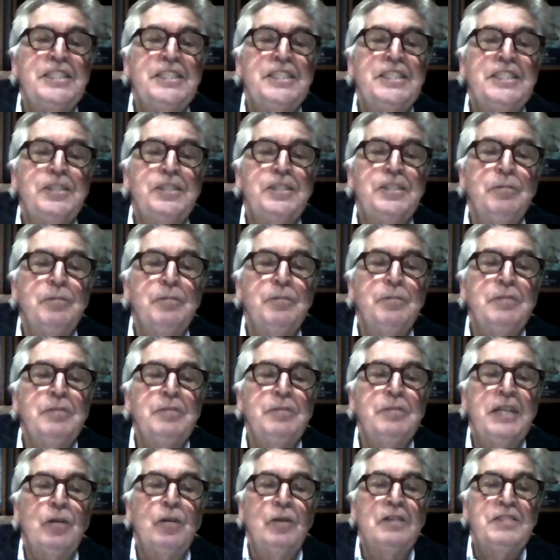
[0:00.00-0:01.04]

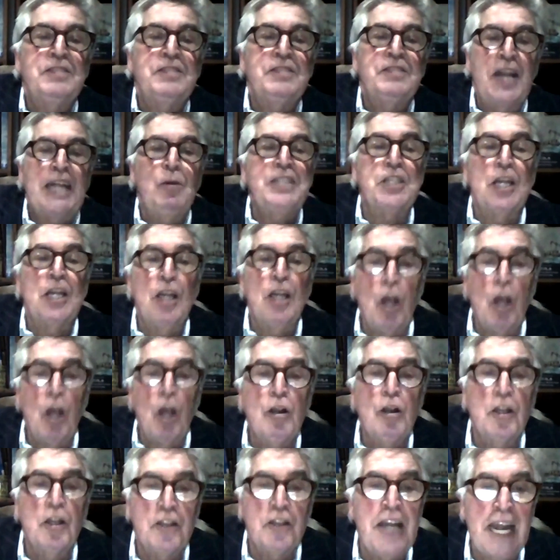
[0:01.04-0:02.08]
some degree of southern
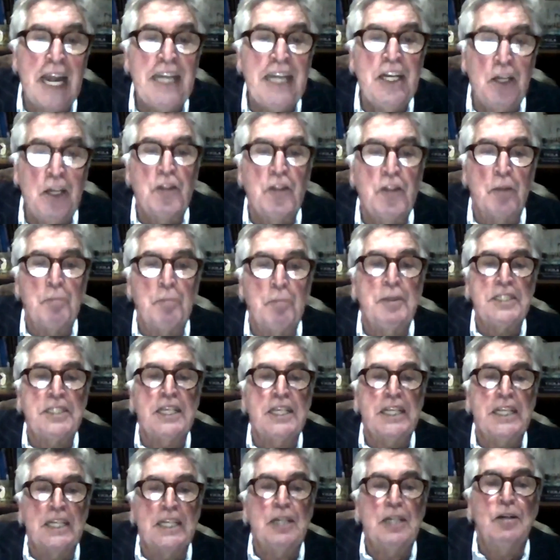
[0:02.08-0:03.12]
exploration longer
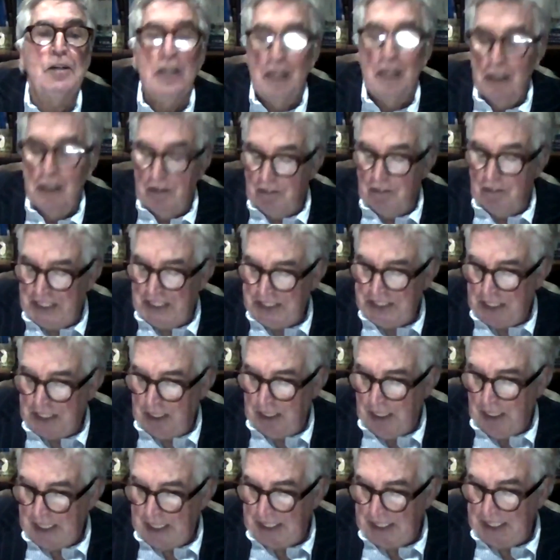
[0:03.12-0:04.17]
than any other
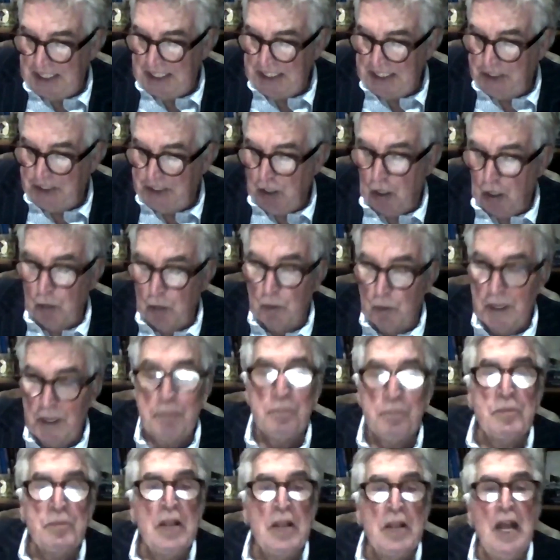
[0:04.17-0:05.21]
particular vessel in its
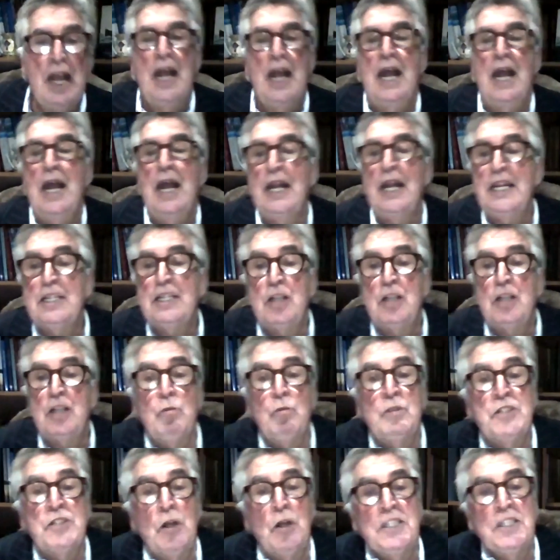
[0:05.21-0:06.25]
story.
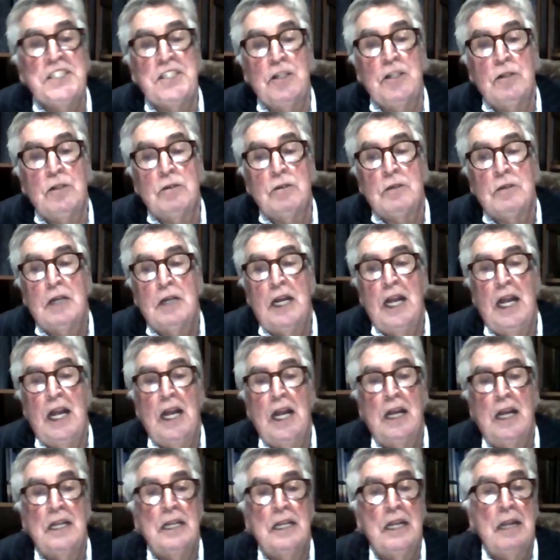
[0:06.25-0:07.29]
It was also
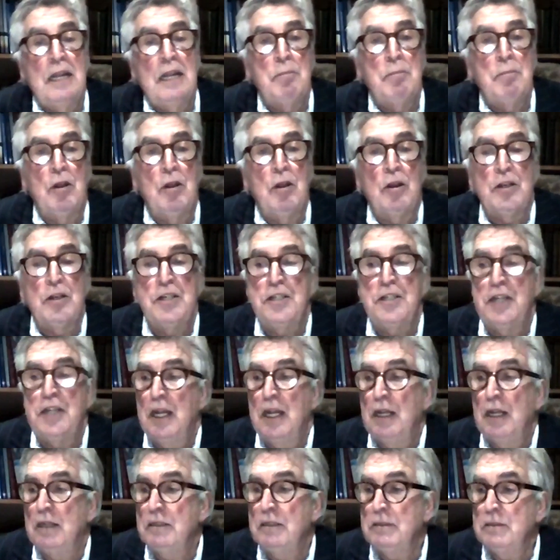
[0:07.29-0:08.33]
employed
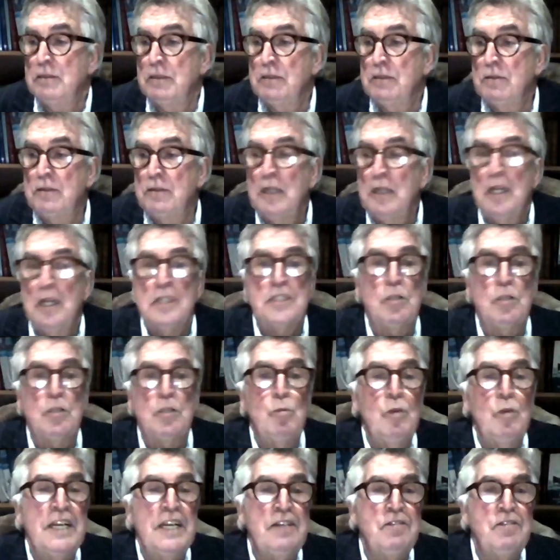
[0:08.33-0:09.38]
to
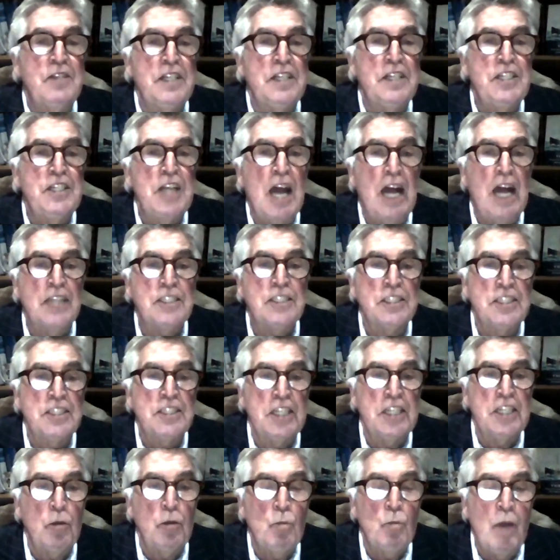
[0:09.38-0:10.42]
relieve the
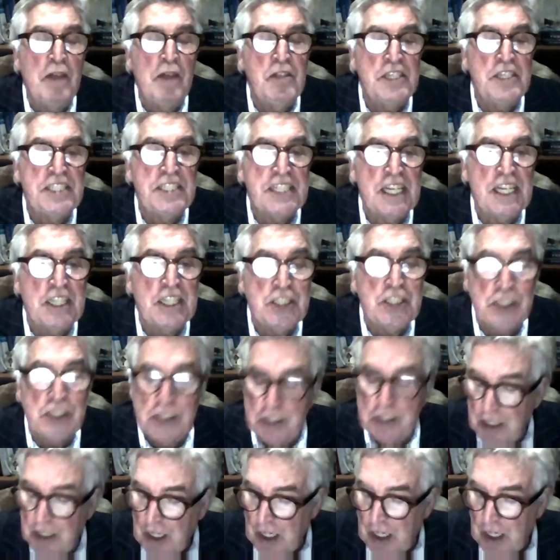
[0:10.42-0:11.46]
Argentinian weather
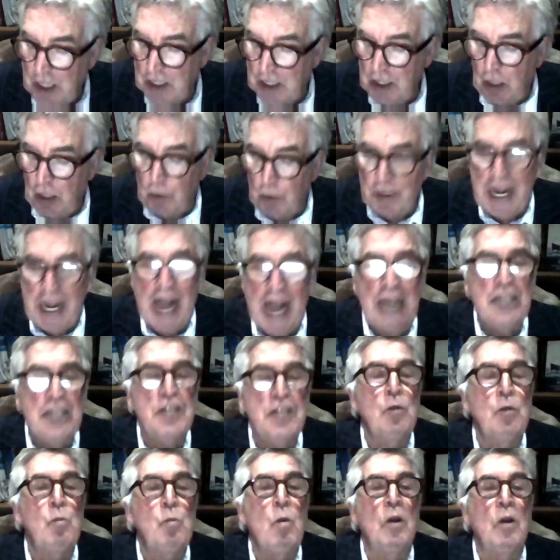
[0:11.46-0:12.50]
station at Laurie
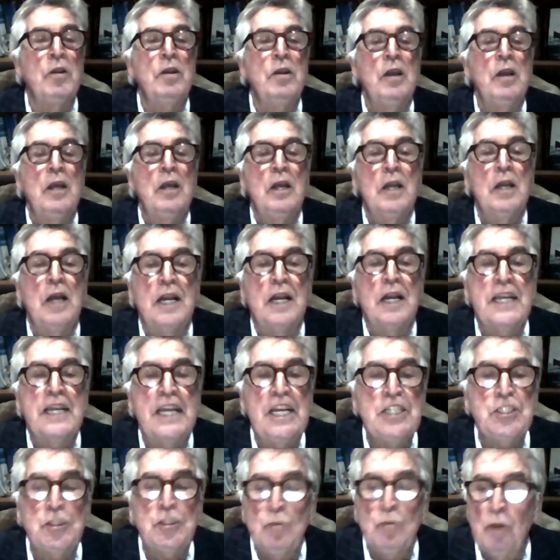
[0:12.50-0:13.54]
Island on one
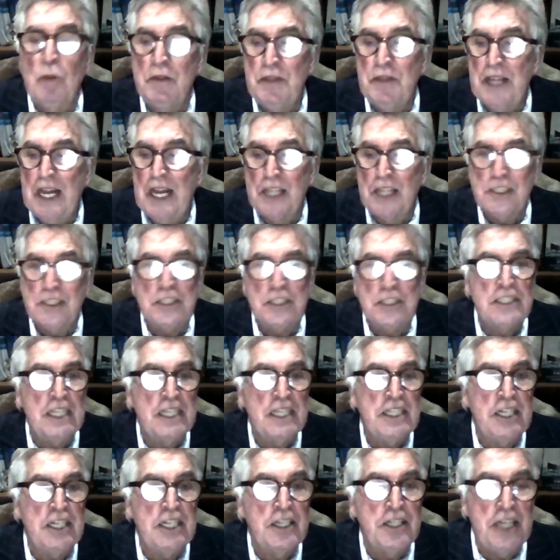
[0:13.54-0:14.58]
occasion when the
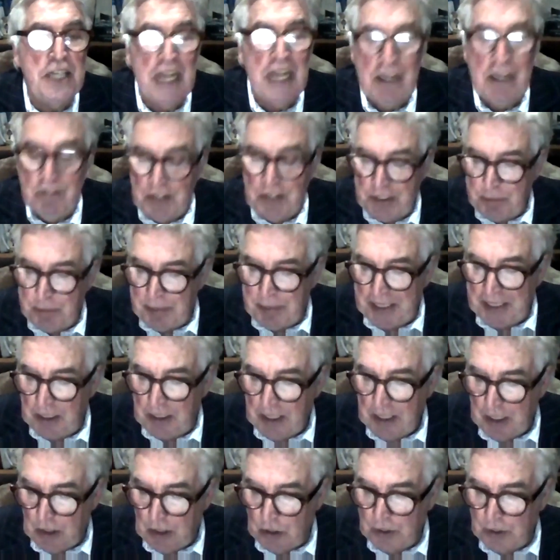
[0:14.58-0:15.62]
Argentinian Navy had been
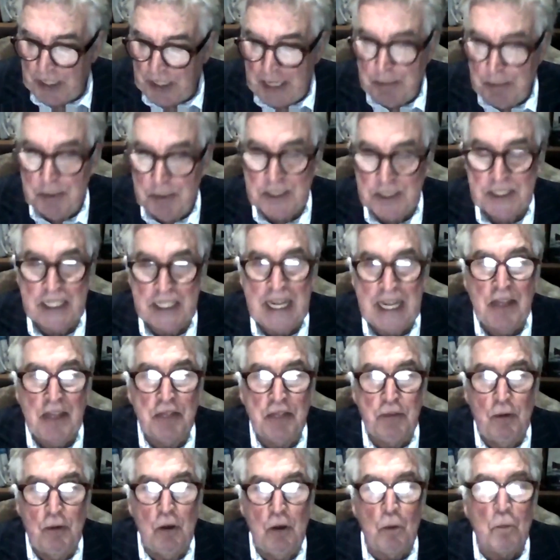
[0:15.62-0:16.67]
unable to get
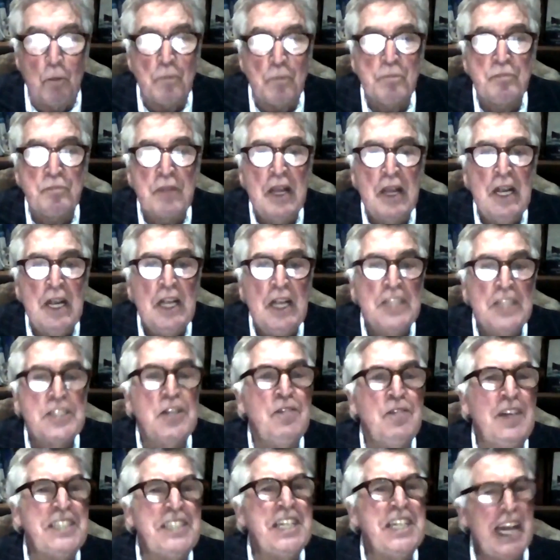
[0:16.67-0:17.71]
through. So
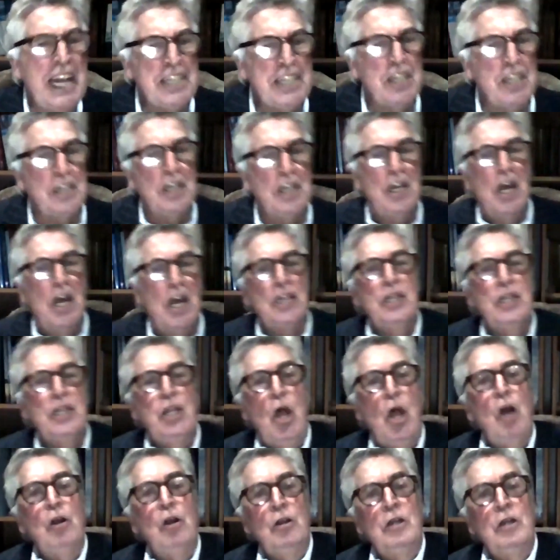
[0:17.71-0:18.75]
the vessel had a
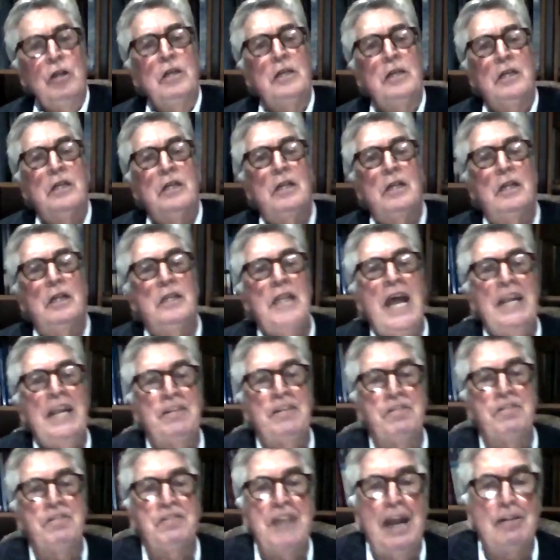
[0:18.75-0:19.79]
long
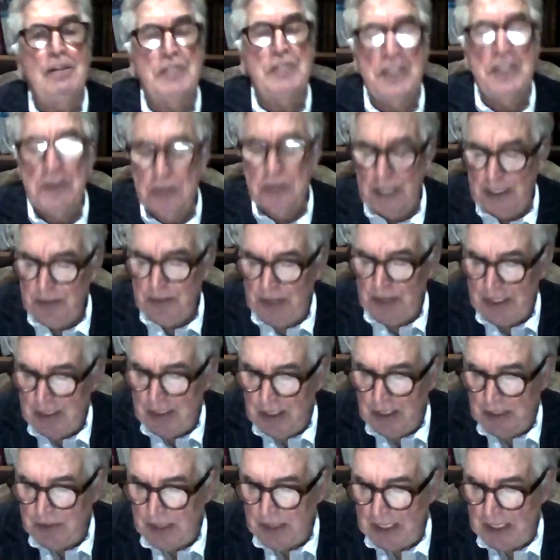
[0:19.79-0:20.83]
life down
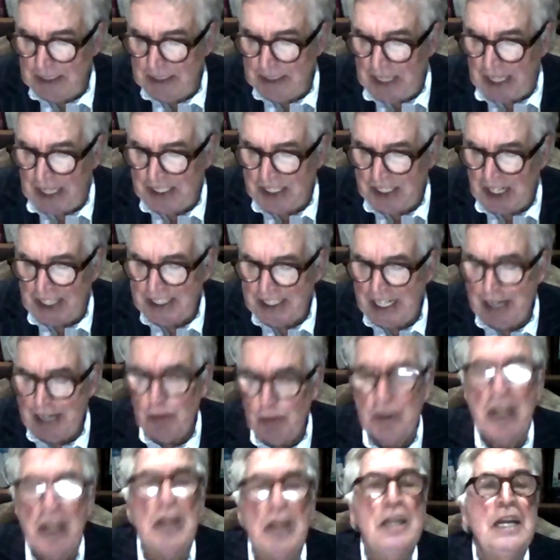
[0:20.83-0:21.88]
in that
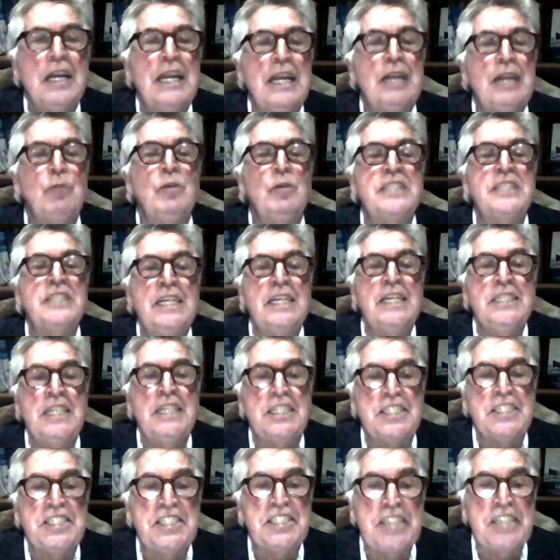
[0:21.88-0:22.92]
area. It retained
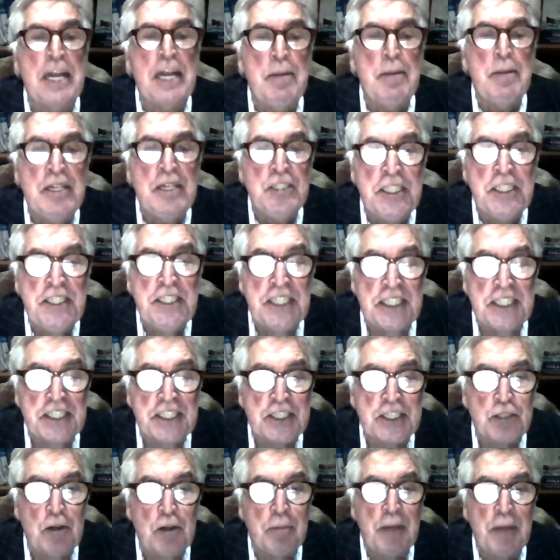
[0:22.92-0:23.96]
its steam engines,
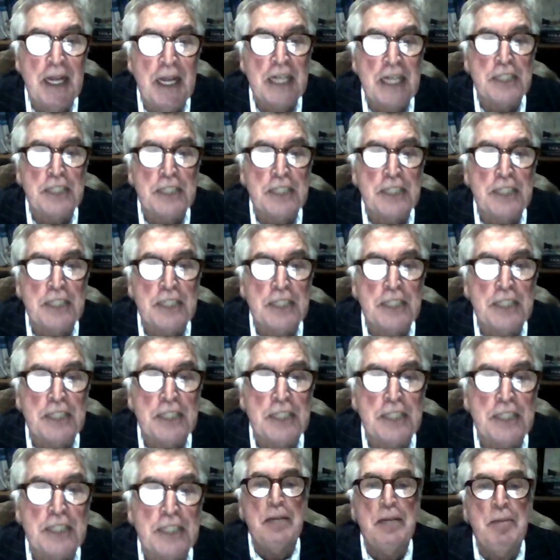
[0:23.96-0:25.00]
its triple
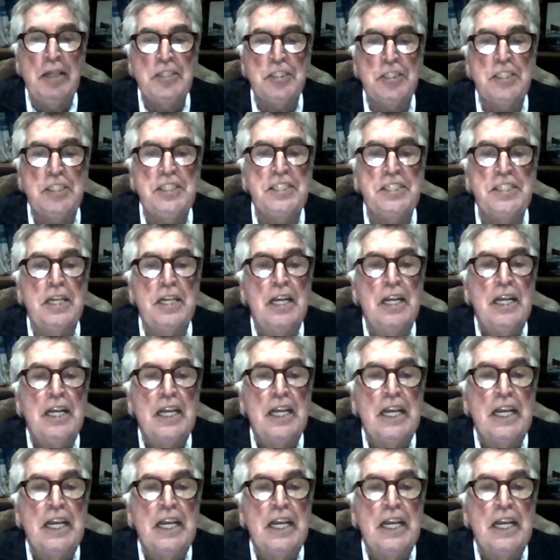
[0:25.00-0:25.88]
expansion steam engines,